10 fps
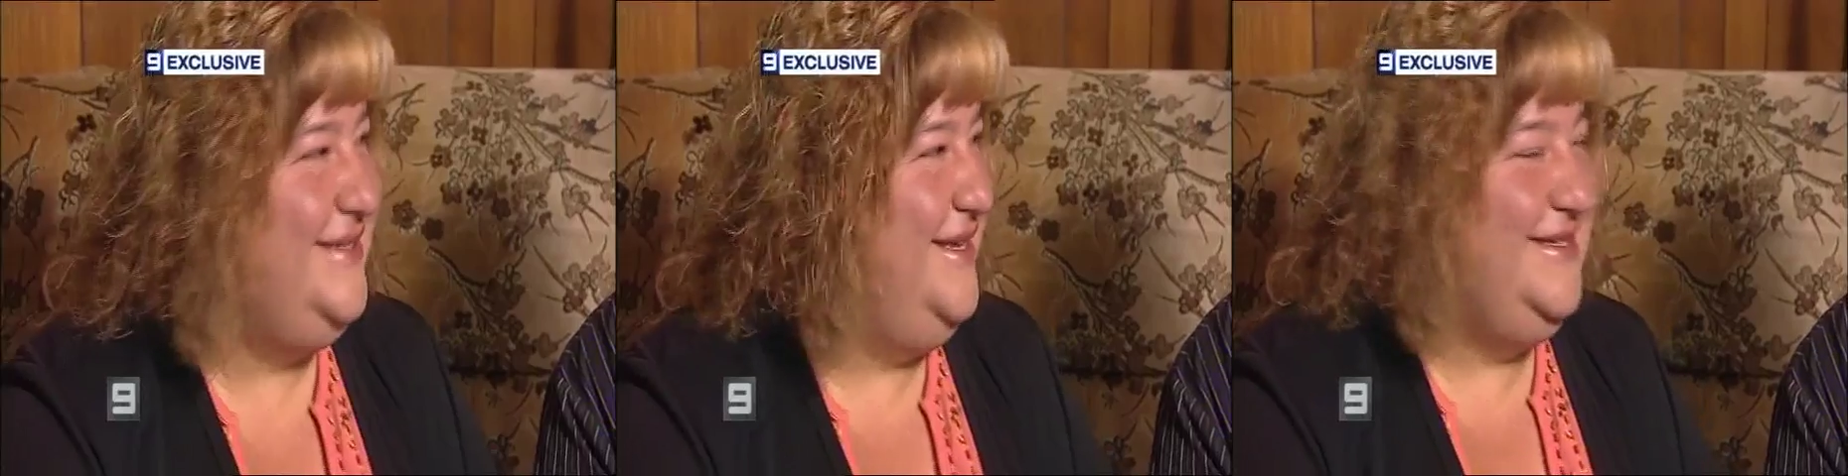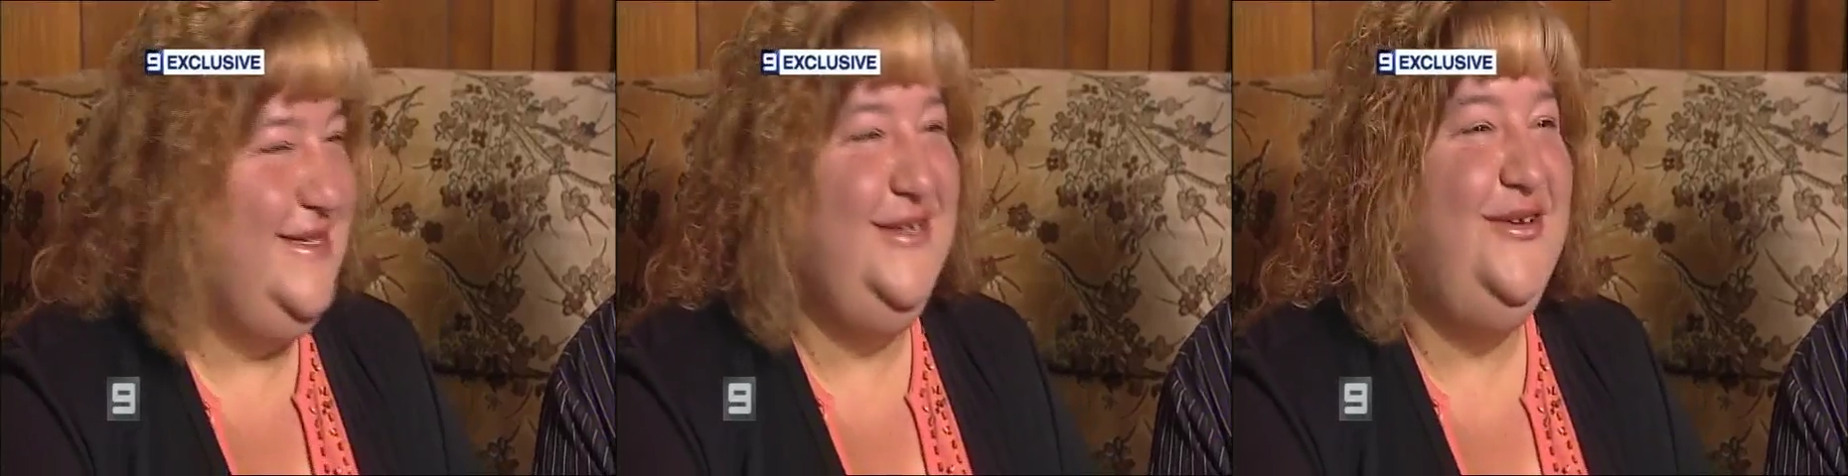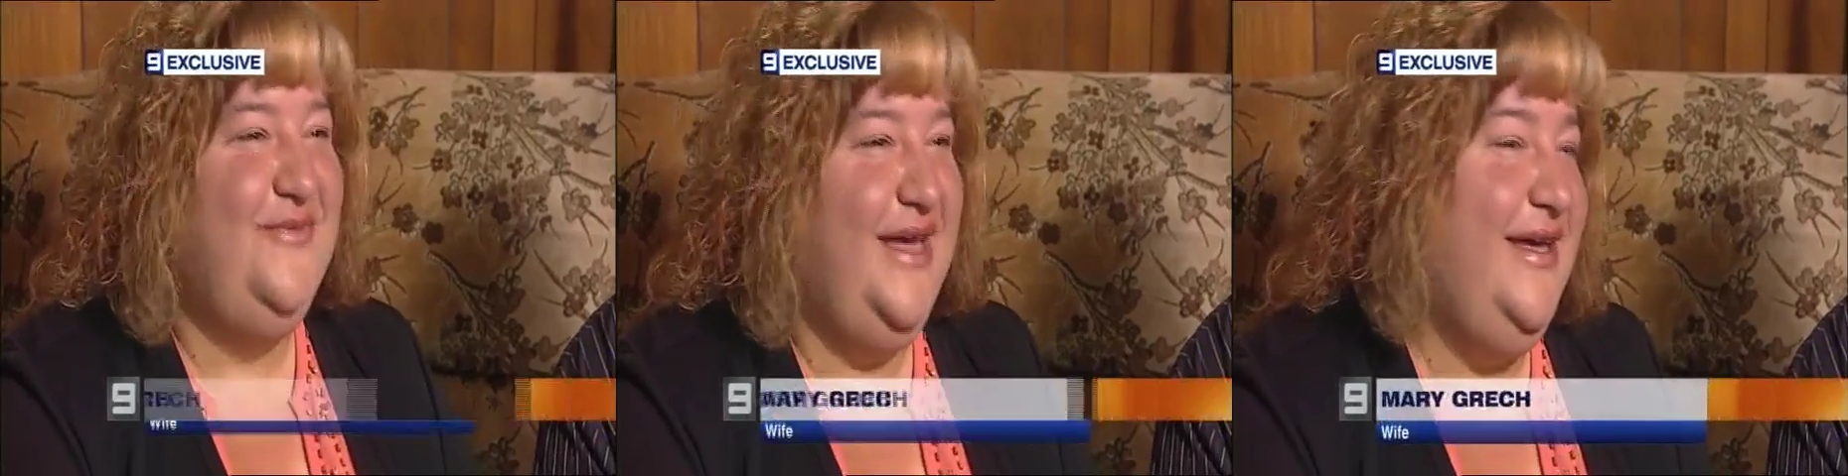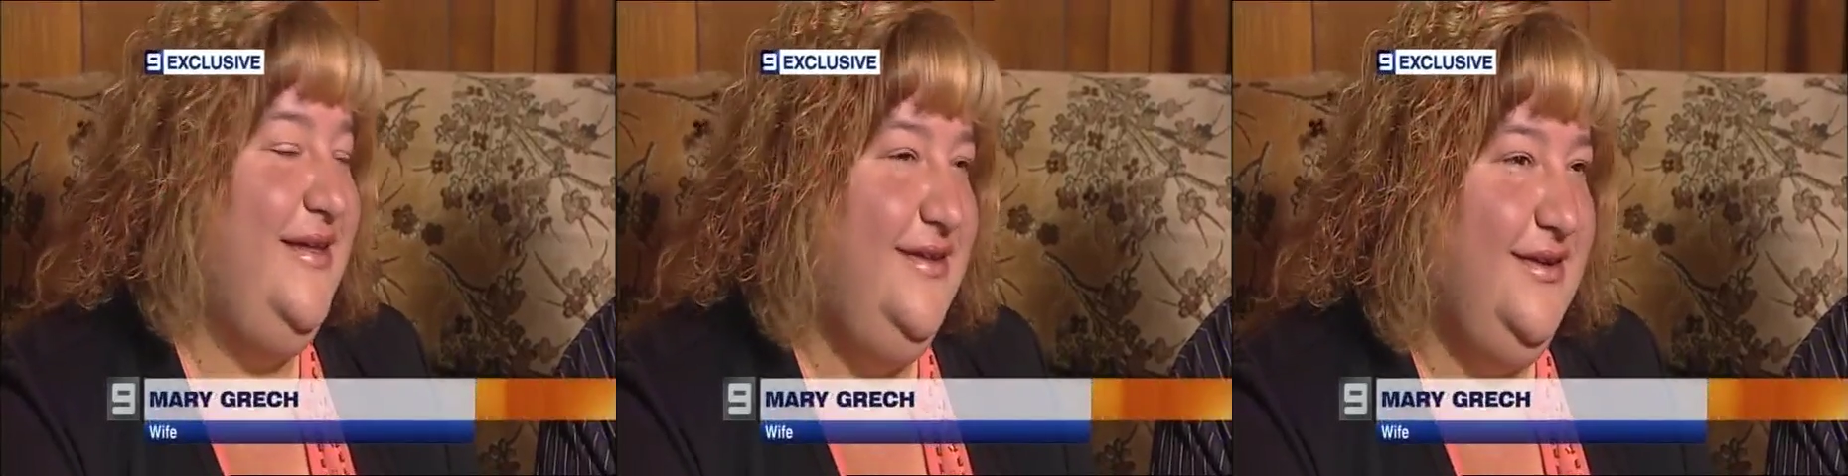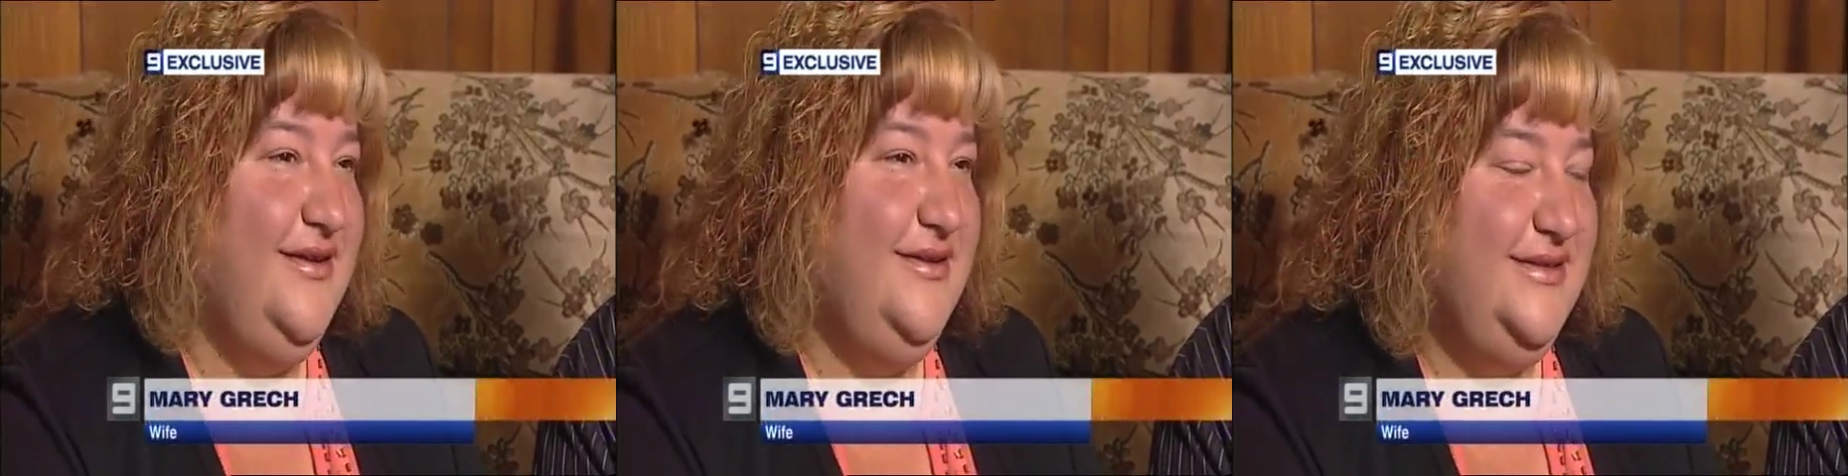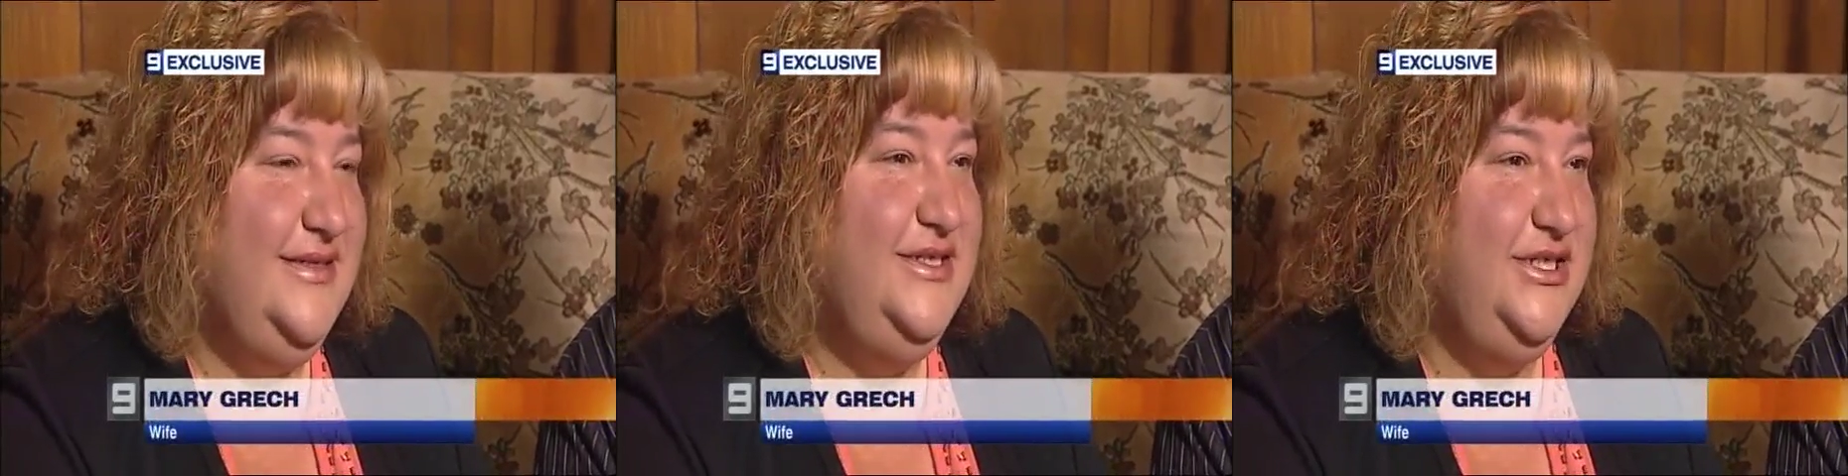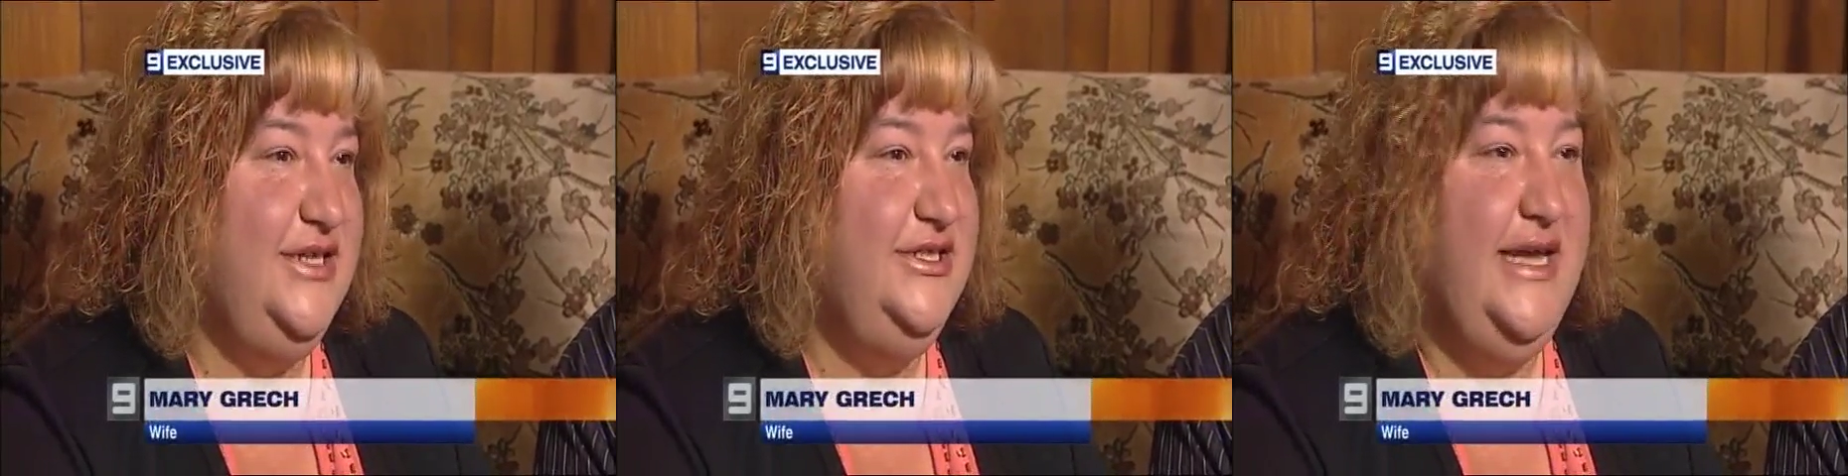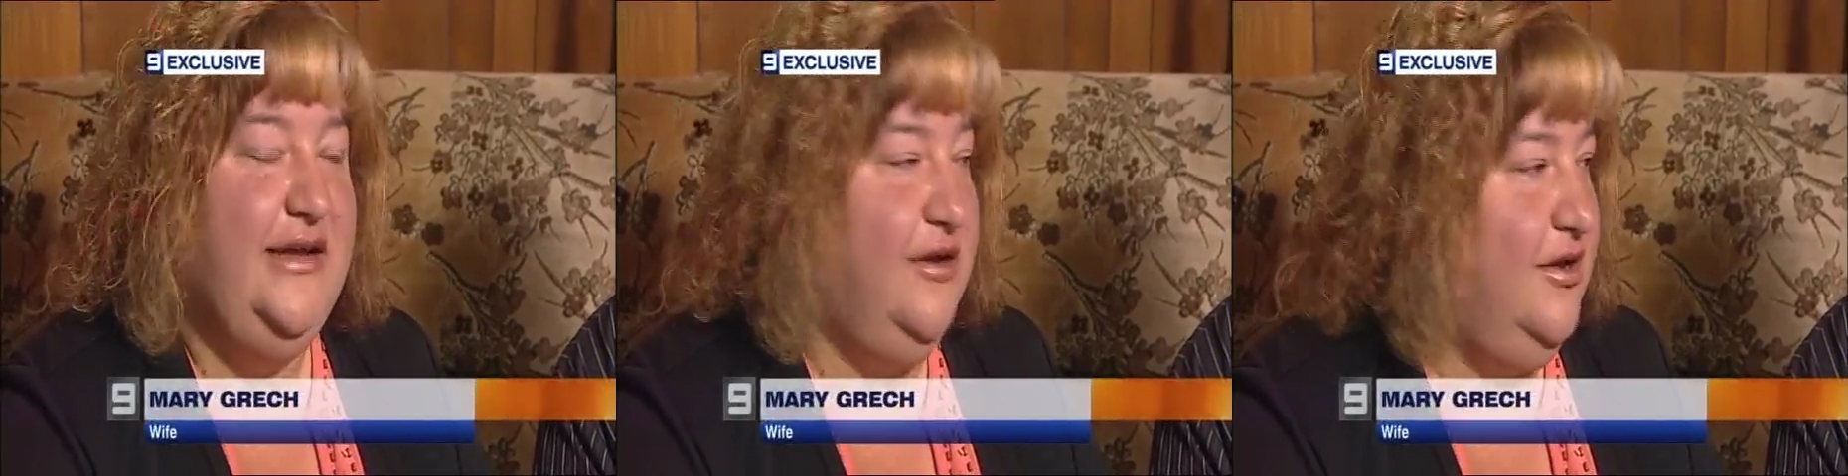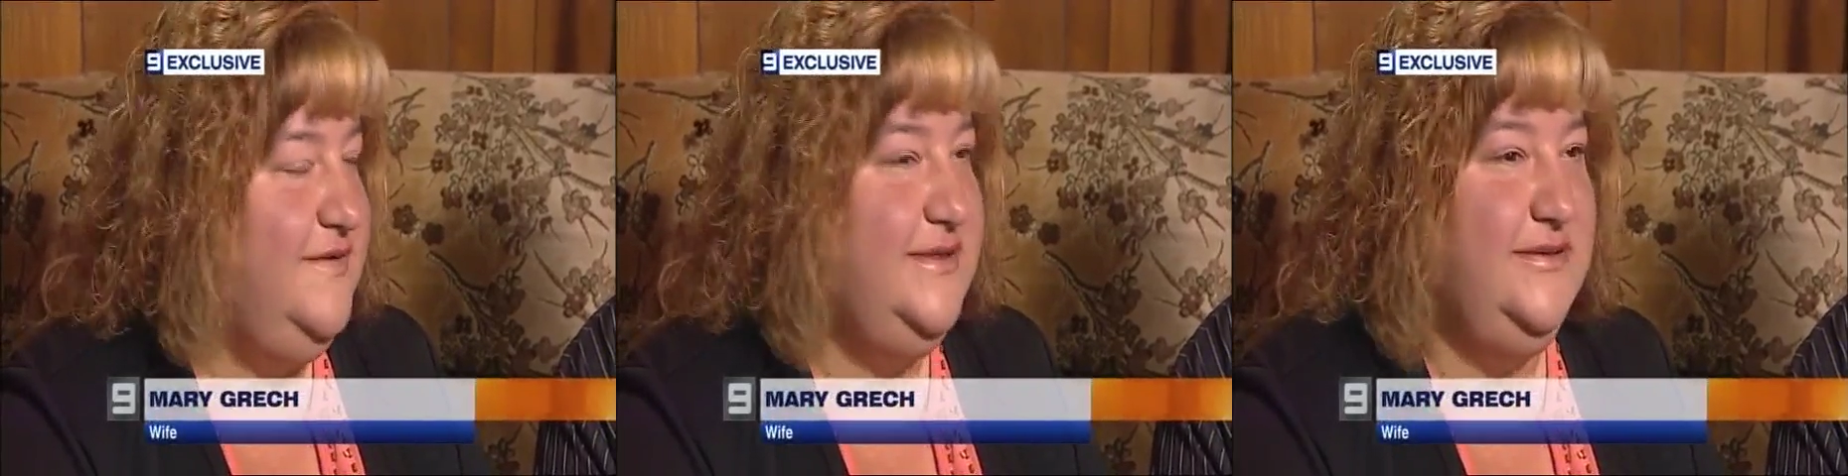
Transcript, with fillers: He's a new man, you know, it's changed our lives.